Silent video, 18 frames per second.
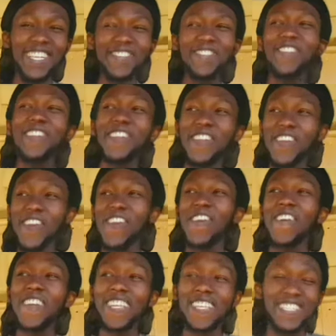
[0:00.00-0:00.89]
even
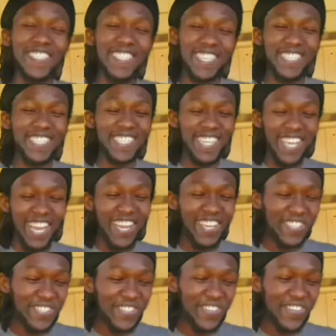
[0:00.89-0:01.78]
though he's such an
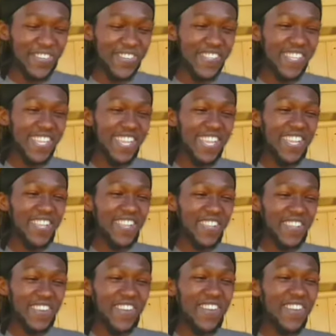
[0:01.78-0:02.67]
asshole,
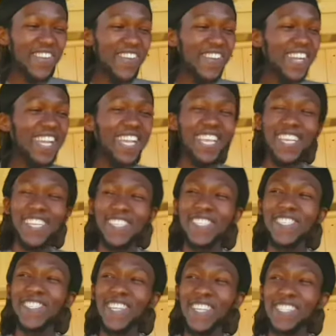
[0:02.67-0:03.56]
you know. He's
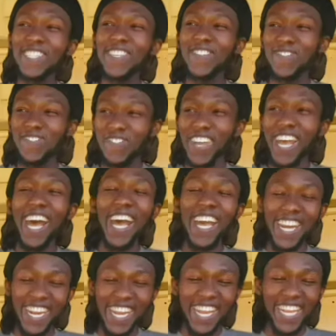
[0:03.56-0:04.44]
such a
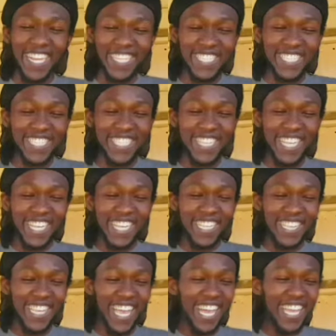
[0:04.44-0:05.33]
badass
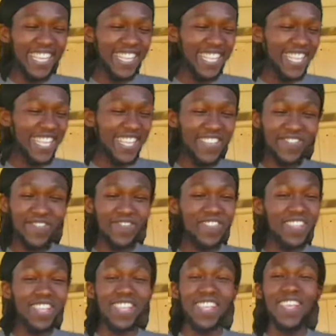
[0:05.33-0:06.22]
that
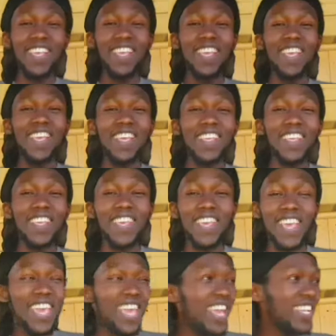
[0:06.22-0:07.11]

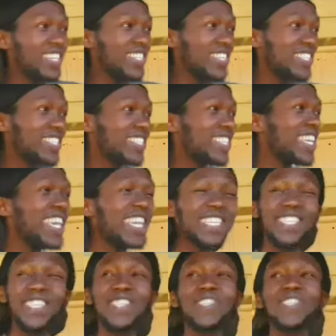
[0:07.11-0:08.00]
he's
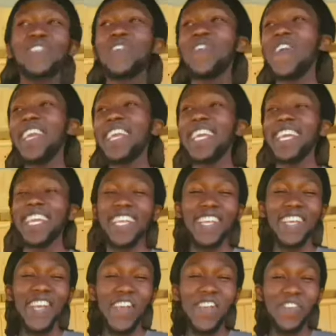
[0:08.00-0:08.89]
just
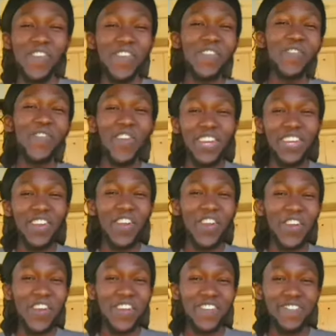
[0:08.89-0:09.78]
swinging with one
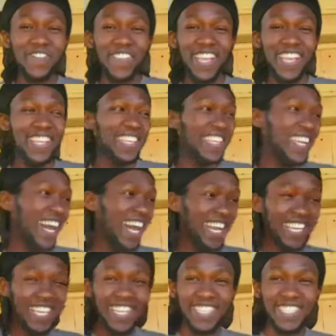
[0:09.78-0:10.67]
arm and
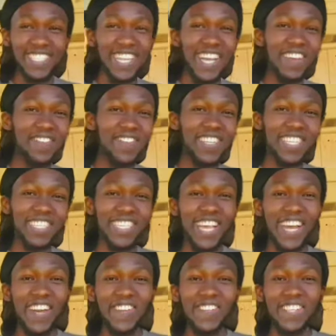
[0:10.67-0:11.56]
knocking zombies
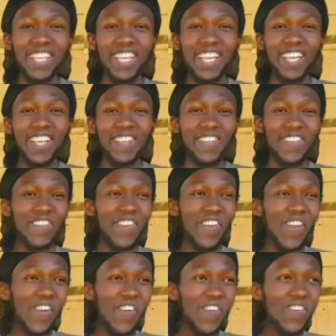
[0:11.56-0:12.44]
out, you
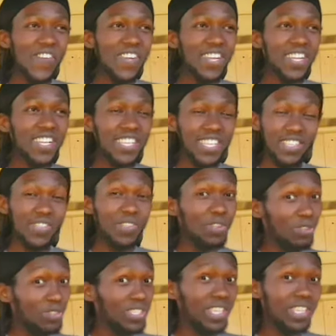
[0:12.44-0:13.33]
know,
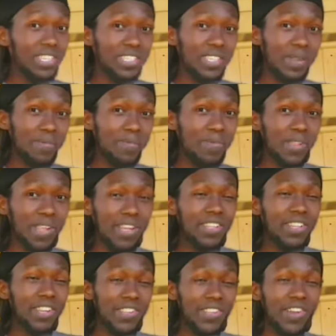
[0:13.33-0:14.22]
losing some
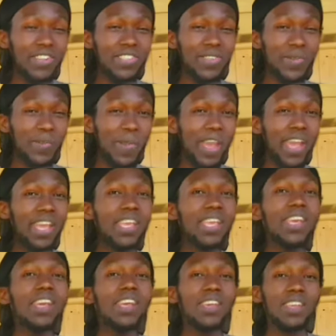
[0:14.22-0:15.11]
blood along the way.